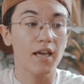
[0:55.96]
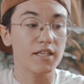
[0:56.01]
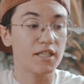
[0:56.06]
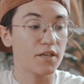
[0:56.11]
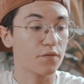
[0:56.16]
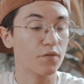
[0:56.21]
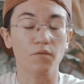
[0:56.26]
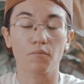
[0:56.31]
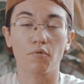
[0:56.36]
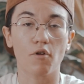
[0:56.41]

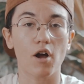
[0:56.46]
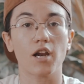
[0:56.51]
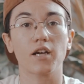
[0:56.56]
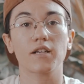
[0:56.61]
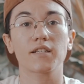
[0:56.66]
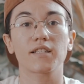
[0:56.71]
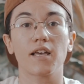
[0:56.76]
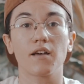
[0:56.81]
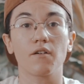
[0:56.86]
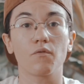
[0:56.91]
different
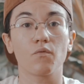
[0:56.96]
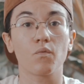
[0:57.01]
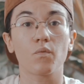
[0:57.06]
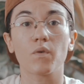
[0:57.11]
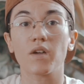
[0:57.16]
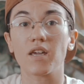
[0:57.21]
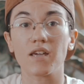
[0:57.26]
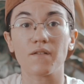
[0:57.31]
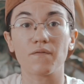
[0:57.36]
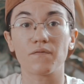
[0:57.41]
products that
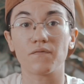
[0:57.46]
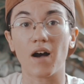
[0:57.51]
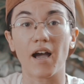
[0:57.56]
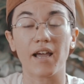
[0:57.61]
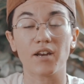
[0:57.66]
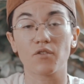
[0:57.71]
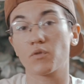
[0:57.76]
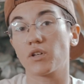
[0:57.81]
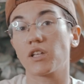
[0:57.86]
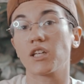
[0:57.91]
we
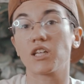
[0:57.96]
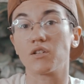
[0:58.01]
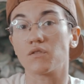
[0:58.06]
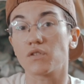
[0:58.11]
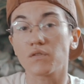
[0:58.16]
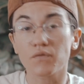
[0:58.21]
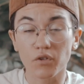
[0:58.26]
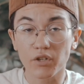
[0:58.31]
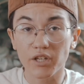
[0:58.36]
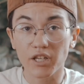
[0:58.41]
find really
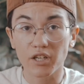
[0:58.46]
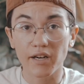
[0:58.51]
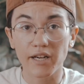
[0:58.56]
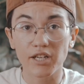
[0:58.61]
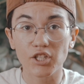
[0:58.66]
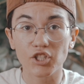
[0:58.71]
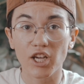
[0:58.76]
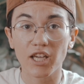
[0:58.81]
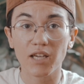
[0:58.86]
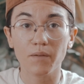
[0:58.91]
useful here
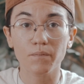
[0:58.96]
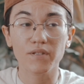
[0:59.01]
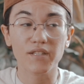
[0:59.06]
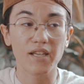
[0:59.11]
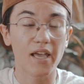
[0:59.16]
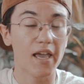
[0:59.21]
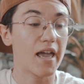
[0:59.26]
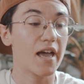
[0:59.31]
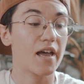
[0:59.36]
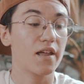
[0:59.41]
at James,
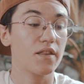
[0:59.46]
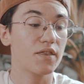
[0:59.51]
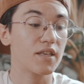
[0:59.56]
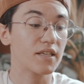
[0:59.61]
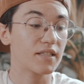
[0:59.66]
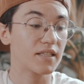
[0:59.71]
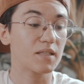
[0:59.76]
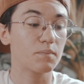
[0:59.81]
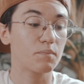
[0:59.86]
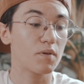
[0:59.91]
and
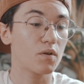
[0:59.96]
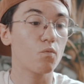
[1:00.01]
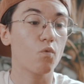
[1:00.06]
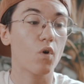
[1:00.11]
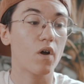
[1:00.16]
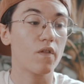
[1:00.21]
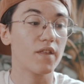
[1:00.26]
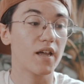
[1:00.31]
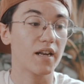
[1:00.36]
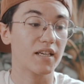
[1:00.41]
this has been
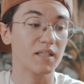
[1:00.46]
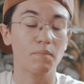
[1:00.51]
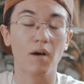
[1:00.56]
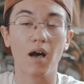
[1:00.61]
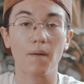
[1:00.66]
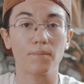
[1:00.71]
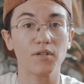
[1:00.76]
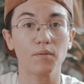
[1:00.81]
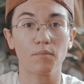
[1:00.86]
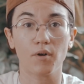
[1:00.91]
one that has
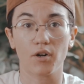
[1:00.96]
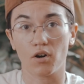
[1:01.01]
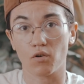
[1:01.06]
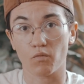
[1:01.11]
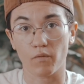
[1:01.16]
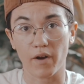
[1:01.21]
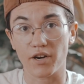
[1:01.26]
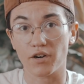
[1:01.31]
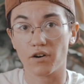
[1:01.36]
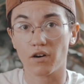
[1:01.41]
popped up on our
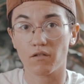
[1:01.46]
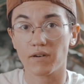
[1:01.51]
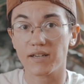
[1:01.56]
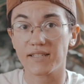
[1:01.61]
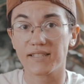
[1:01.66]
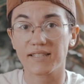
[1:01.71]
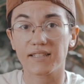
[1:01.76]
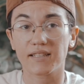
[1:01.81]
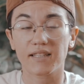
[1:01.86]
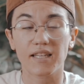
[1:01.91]
radar
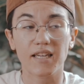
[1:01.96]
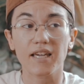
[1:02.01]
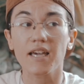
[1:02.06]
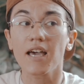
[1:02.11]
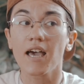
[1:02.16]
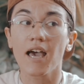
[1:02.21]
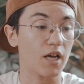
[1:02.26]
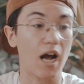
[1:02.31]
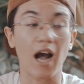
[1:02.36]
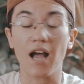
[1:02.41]
recently.
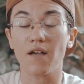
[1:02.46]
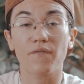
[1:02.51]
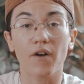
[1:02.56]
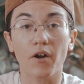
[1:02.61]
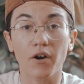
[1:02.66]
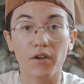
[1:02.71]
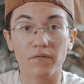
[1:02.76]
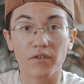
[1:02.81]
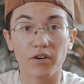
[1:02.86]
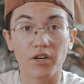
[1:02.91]
I
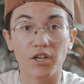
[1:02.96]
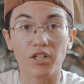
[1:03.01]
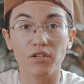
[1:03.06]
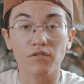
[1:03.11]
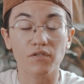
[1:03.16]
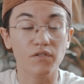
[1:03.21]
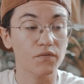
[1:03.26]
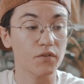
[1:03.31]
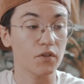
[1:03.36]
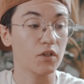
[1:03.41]
found it very
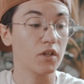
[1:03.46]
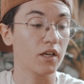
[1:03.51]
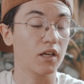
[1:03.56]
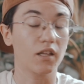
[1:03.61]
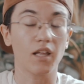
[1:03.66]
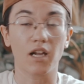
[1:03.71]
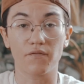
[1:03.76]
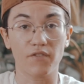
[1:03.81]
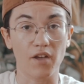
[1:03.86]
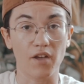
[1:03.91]
useful, and a lot of